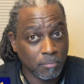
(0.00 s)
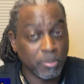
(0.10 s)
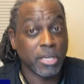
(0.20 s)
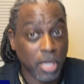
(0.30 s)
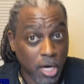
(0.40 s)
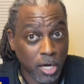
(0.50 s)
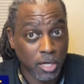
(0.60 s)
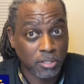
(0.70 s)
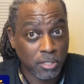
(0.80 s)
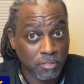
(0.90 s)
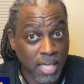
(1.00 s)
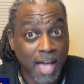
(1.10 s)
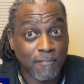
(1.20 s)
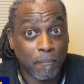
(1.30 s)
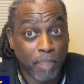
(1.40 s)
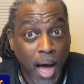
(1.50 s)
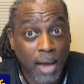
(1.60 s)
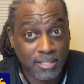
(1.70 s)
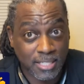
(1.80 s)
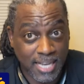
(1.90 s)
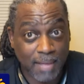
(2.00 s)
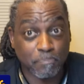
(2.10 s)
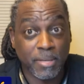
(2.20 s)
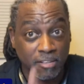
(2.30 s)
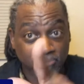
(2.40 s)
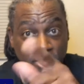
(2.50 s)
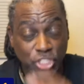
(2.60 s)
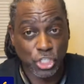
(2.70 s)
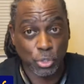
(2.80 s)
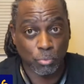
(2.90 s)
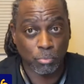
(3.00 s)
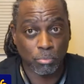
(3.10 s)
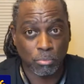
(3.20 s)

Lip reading: because they have a policy that benefits you.